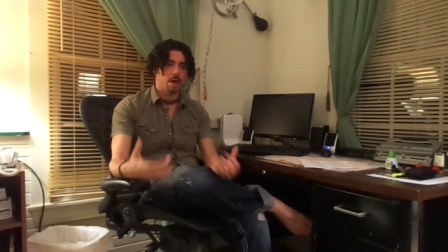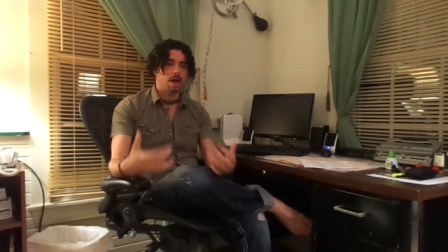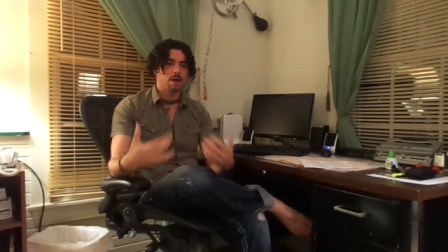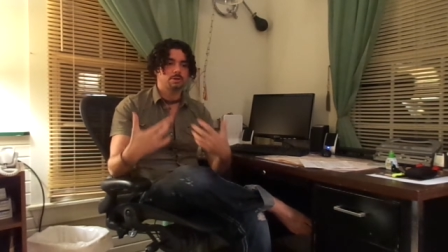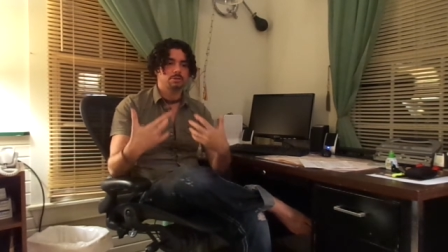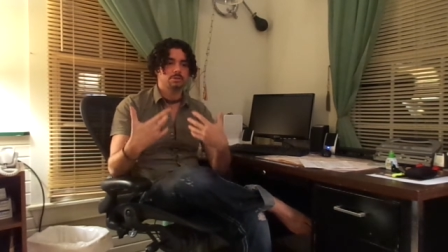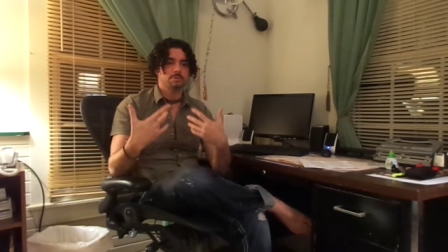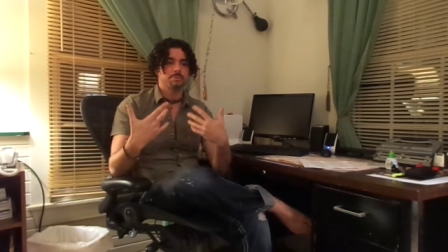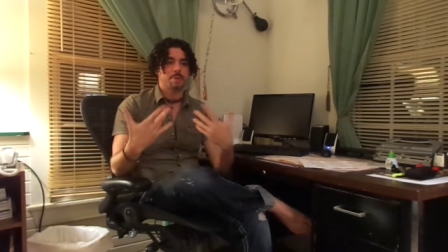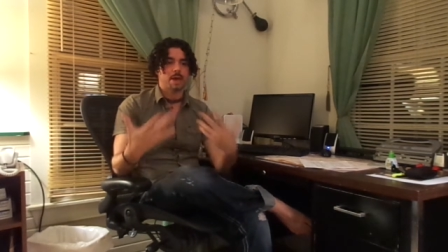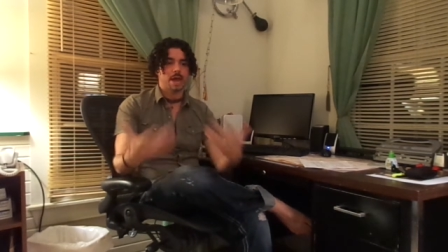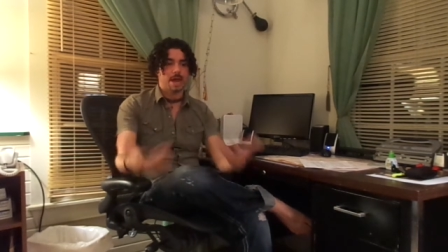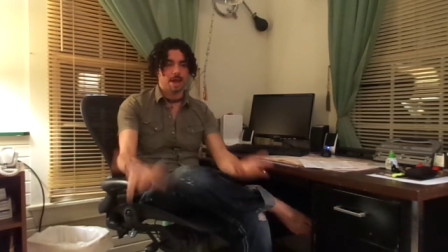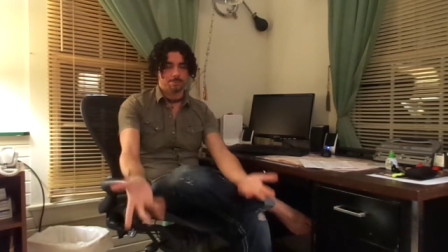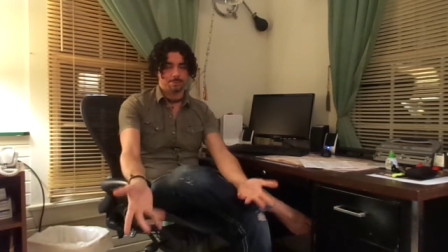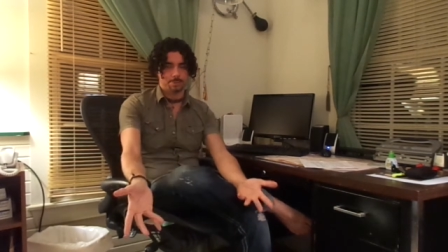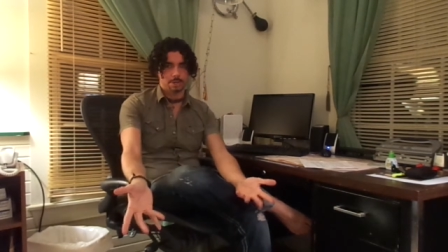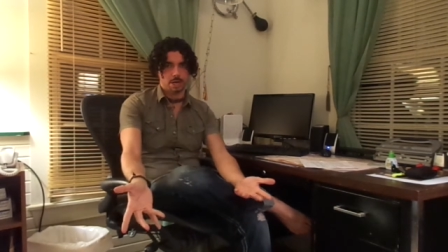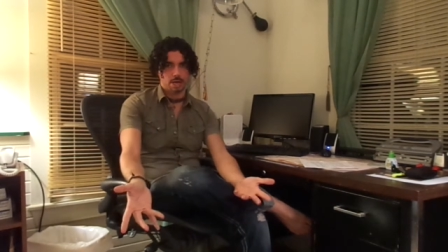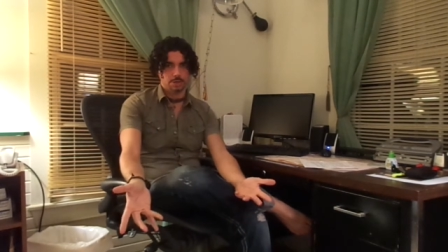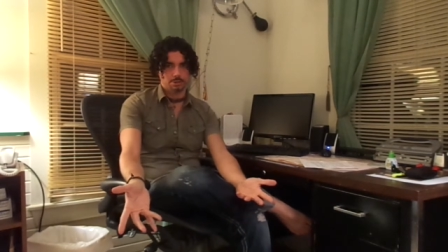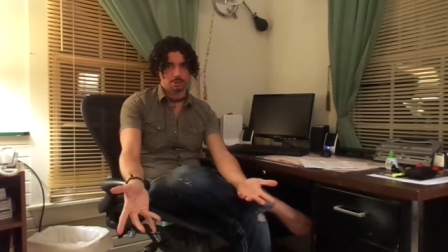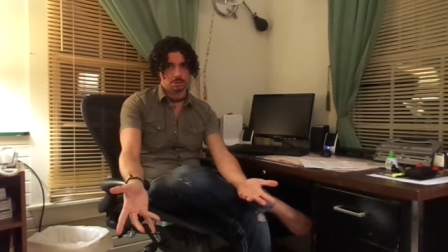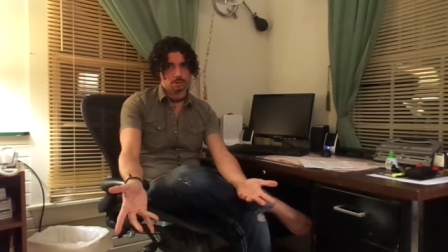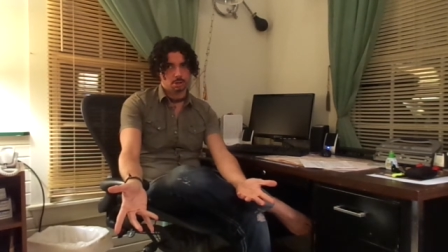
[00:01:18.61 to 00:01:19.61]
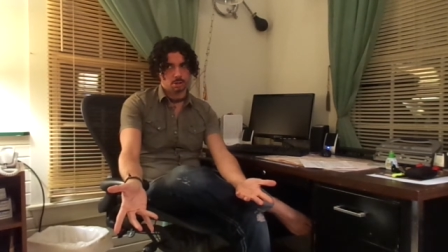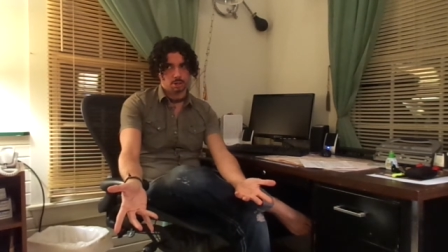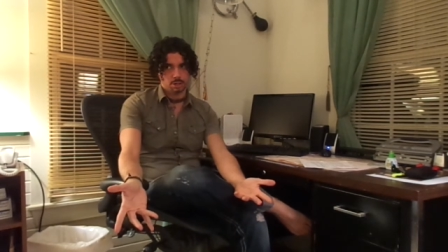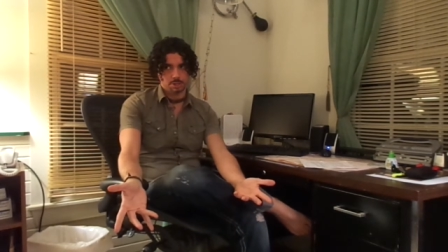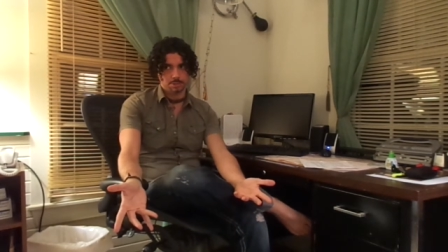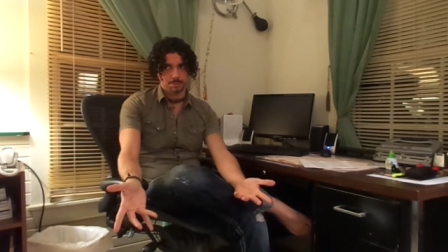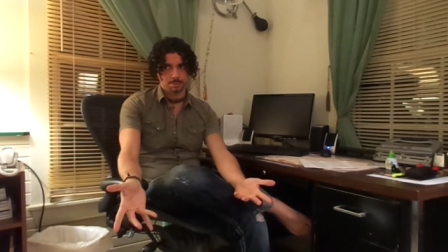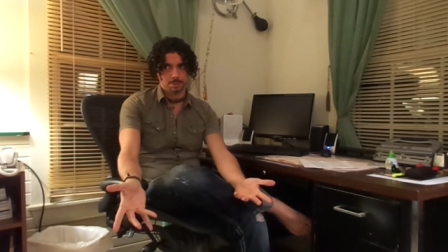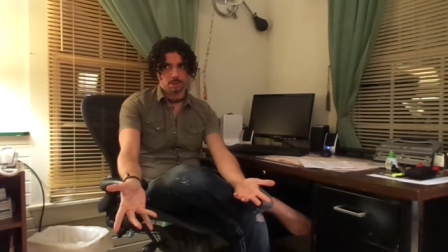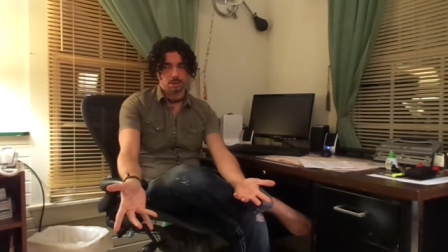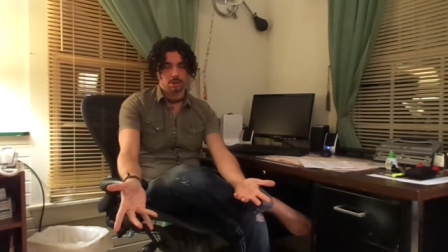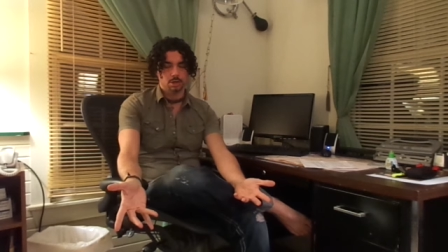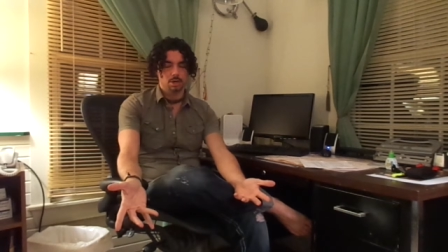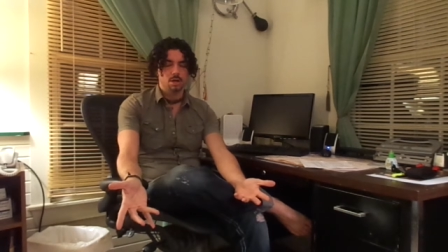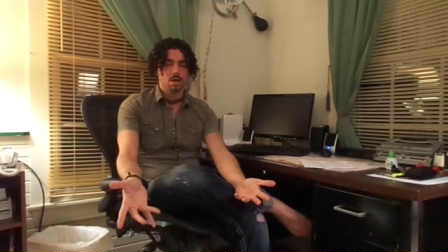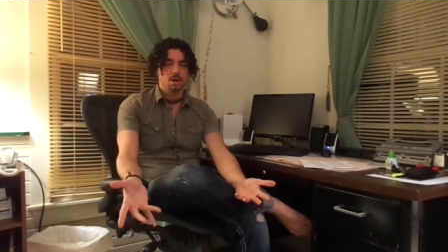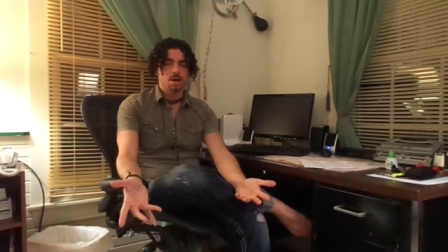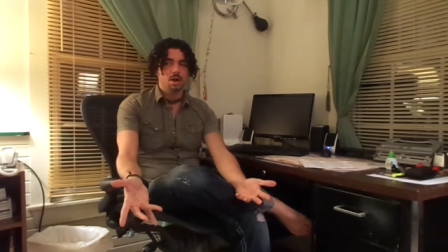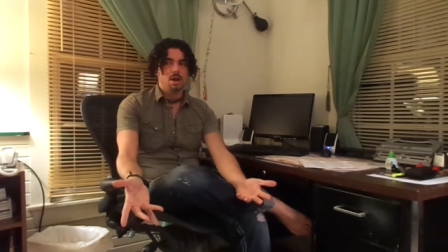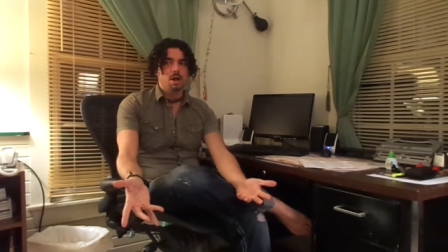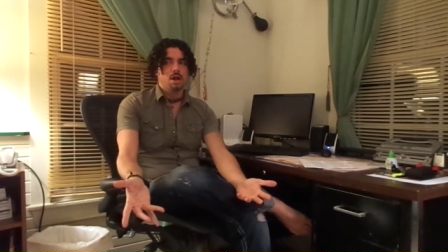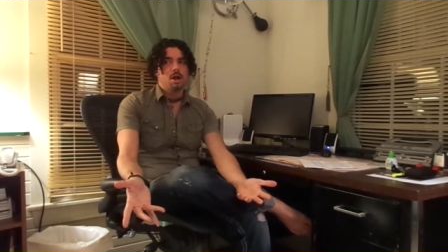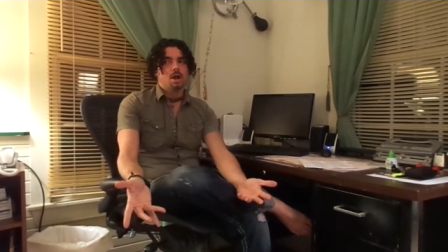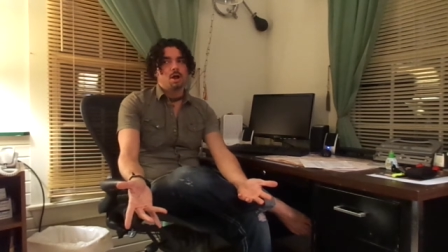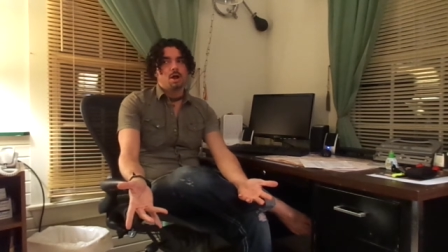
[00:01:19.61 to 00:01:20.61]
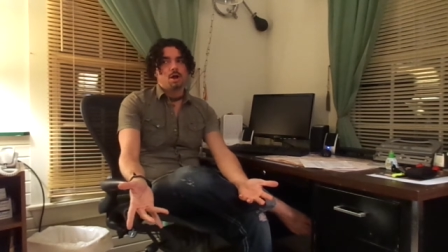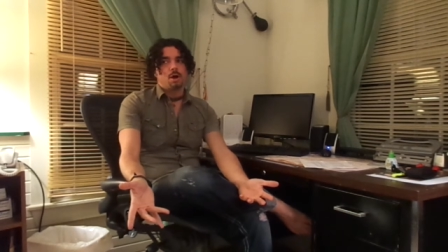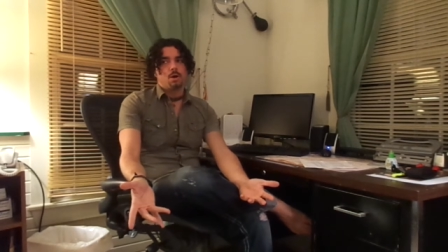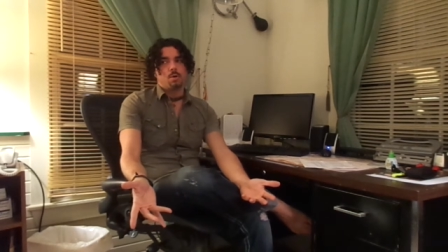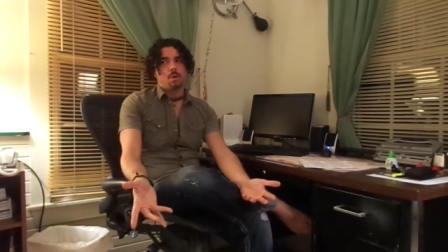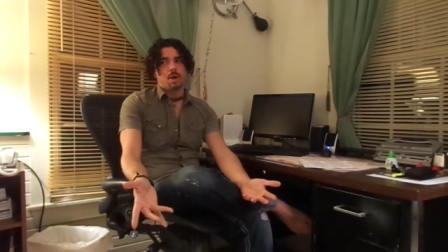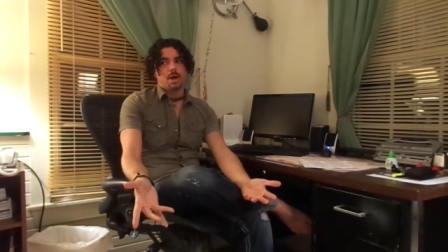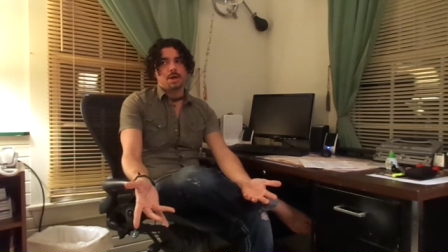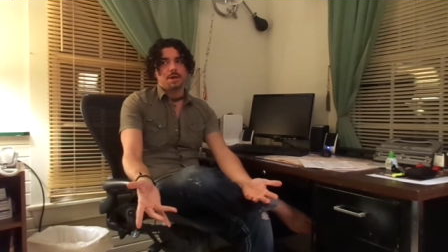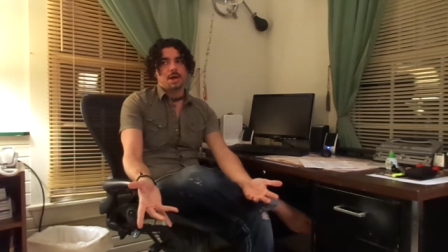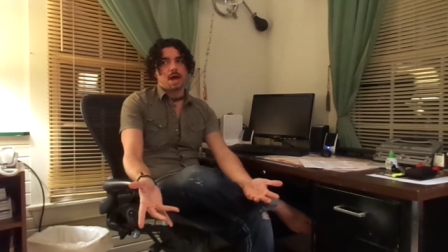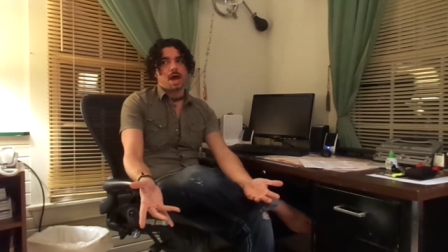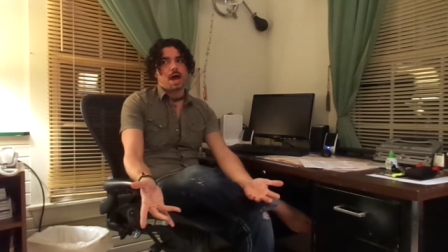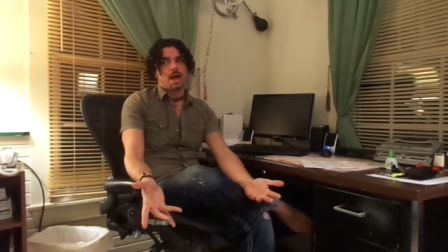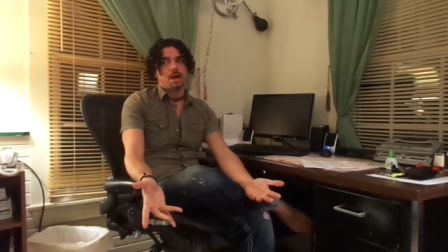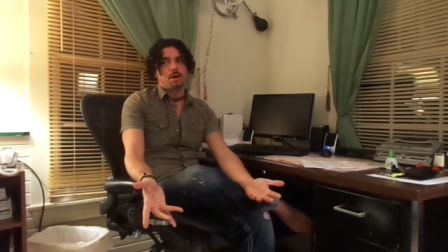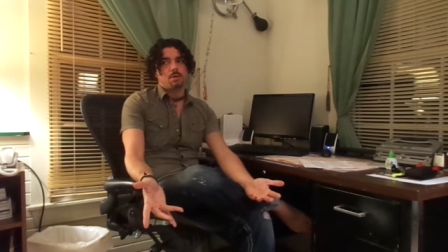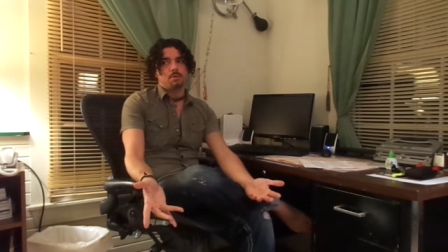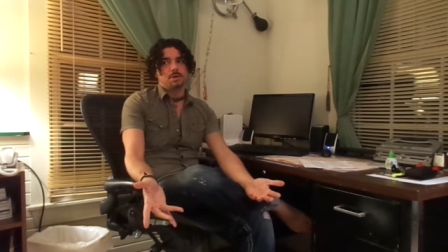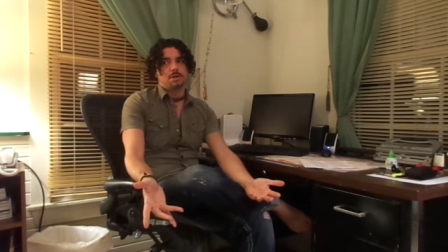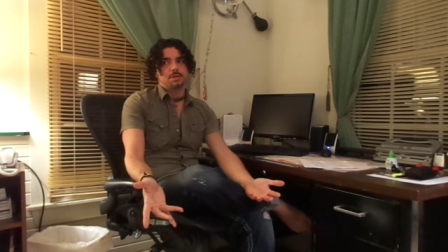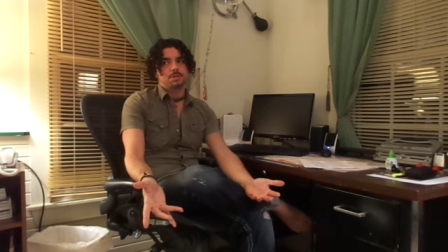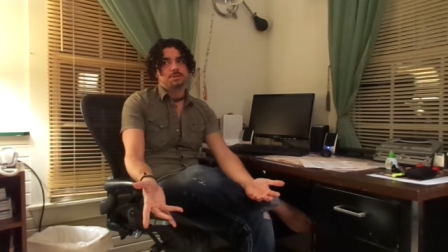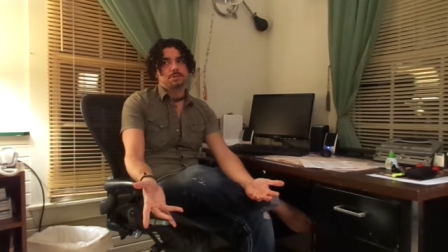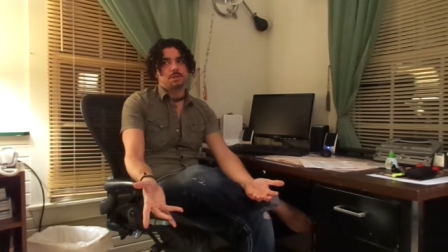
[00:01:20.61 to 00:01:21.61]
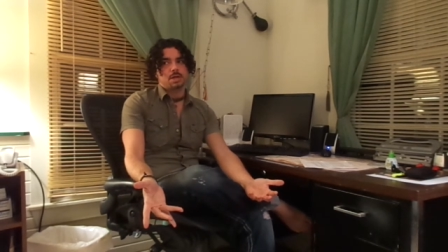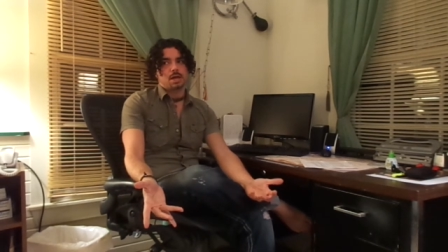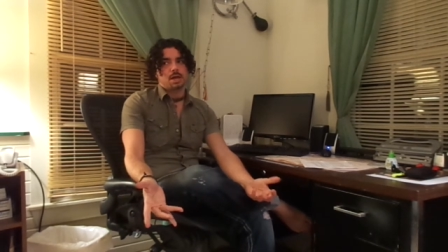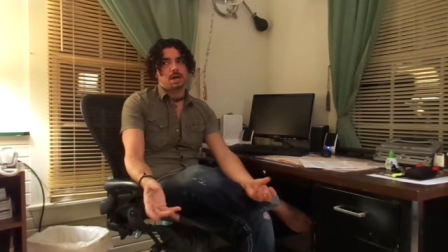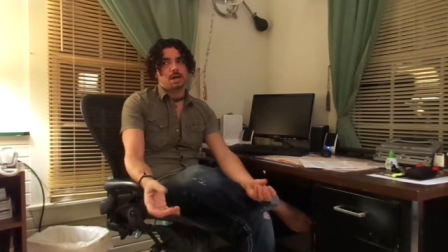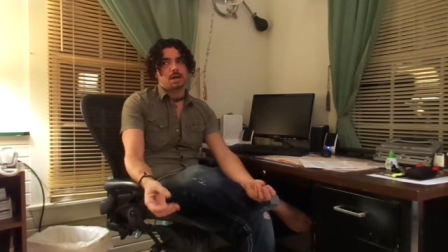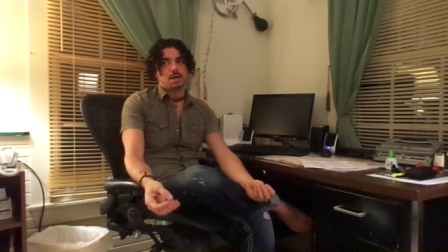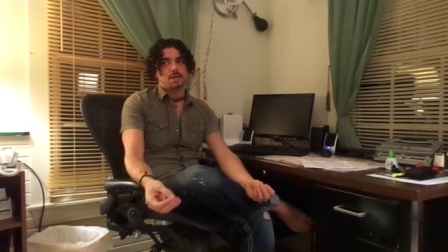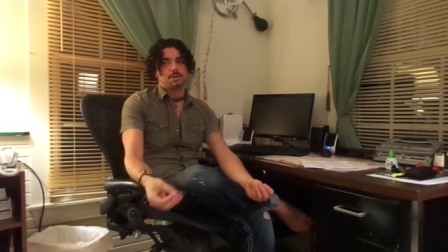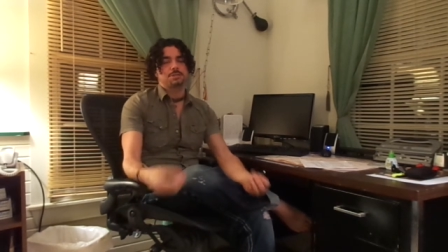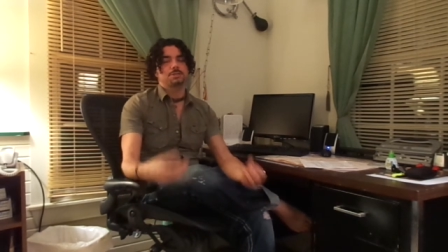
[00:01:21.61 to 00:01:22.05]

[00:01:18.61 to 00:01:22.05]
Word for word: I was baptized in the Holy Spirit when I was a